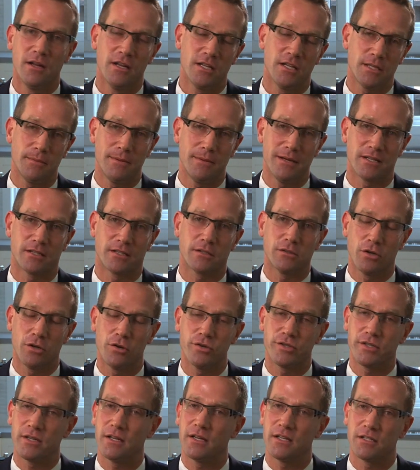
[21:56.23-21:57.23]
to be as
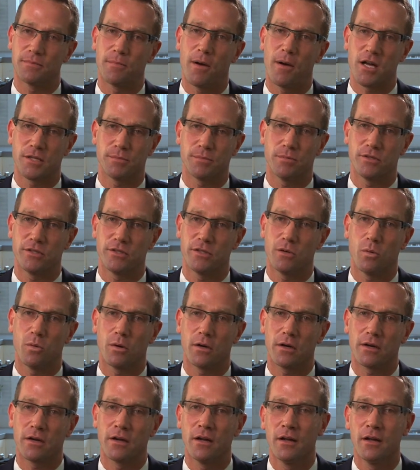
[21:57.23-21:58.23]
close in as possible to
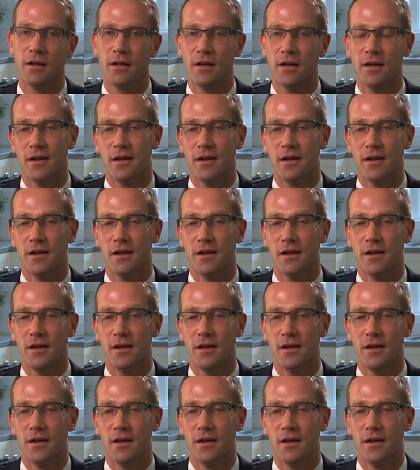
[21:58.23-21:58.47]
work.